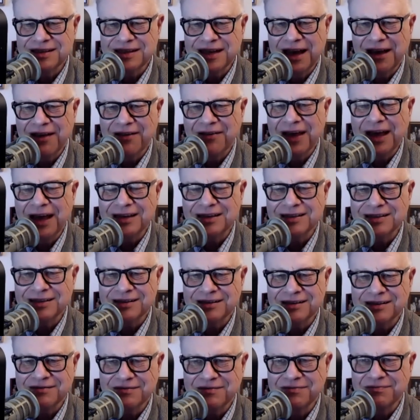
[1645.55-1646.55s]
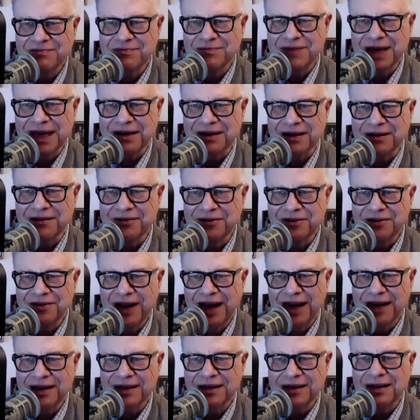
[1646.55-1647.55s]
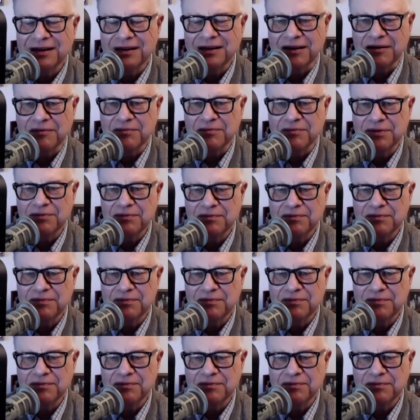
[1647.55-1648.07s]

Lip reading: "Now that's better. You lighten it up.